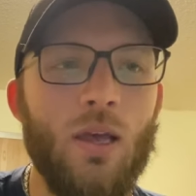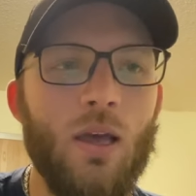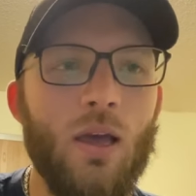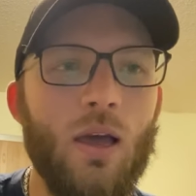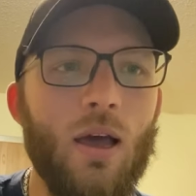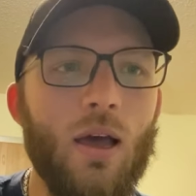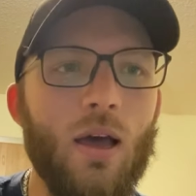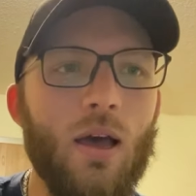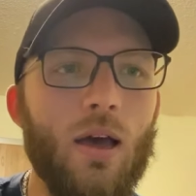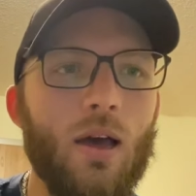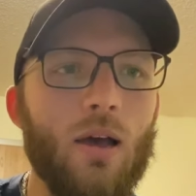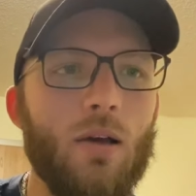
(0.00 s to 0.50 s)

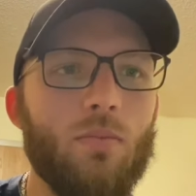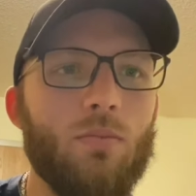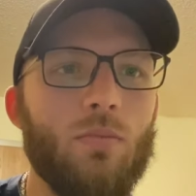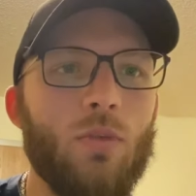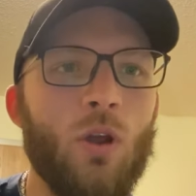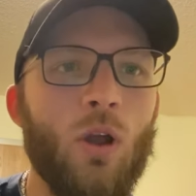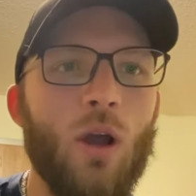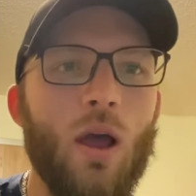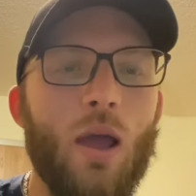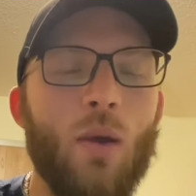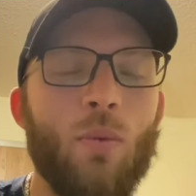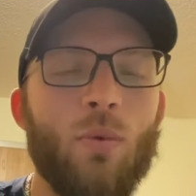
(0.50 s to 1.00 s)

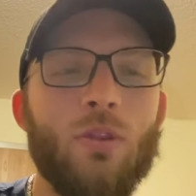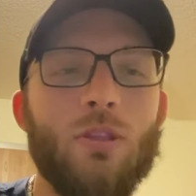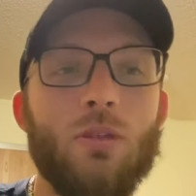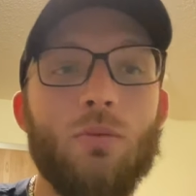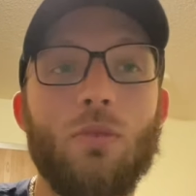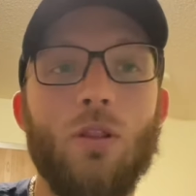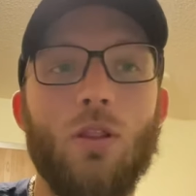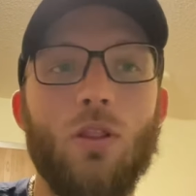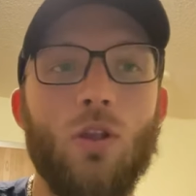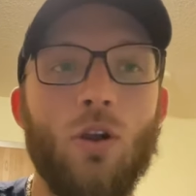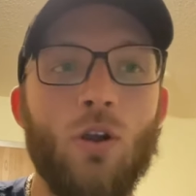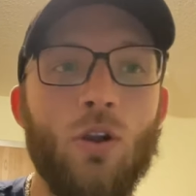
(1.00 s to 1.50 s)
I want them
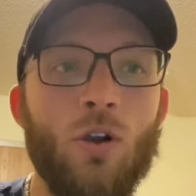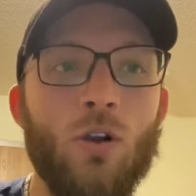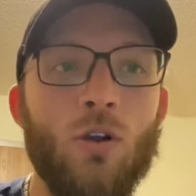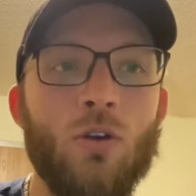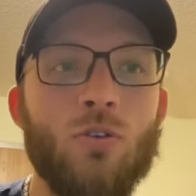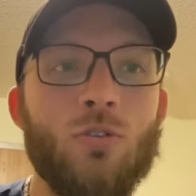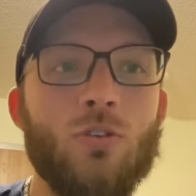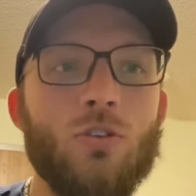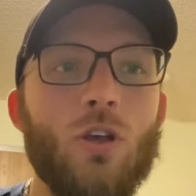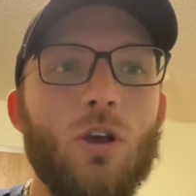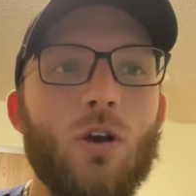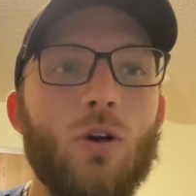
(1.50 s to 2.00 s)
to learn.
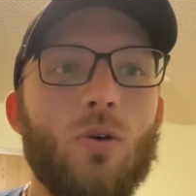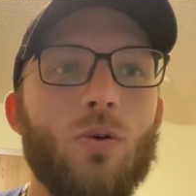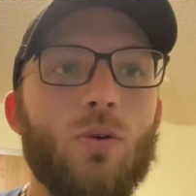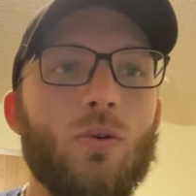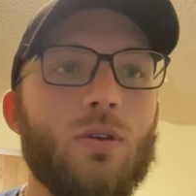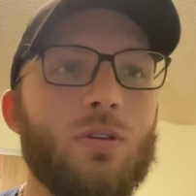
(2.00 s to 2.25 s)
So